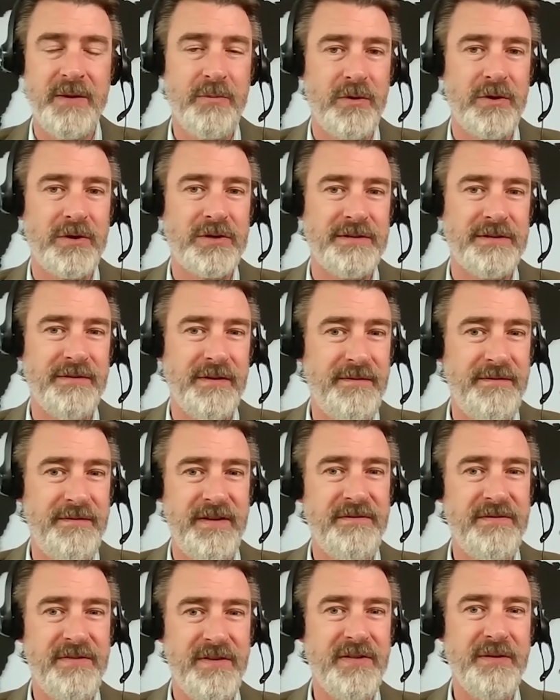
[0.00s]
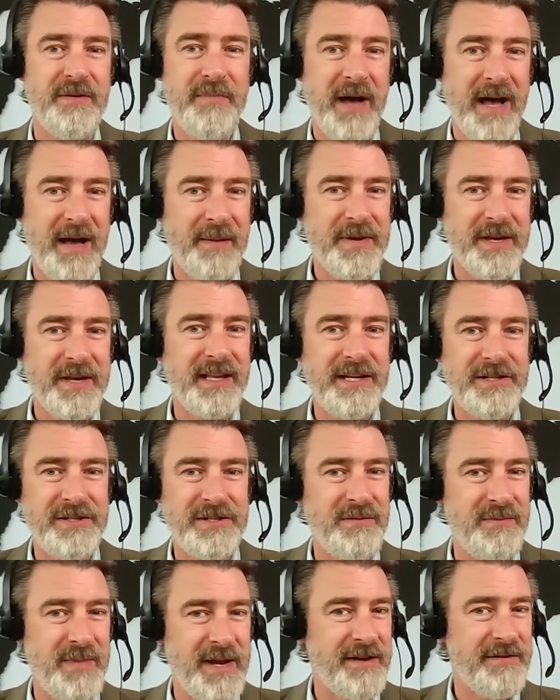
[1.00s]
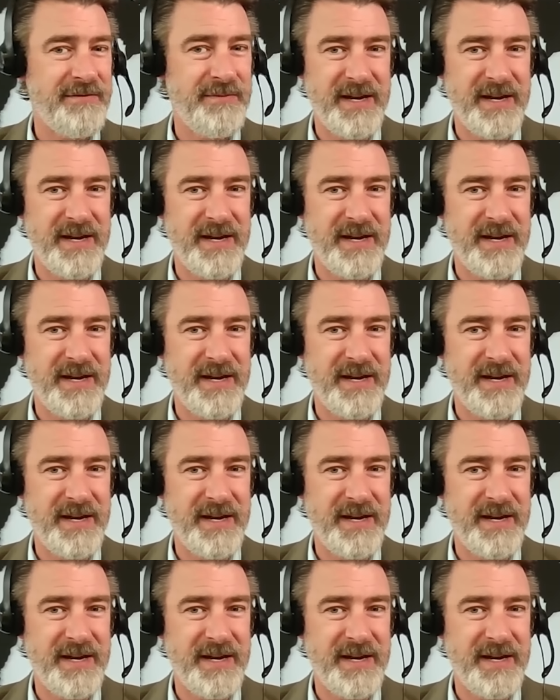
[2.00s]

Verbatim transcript: upwards of a fifth of the population may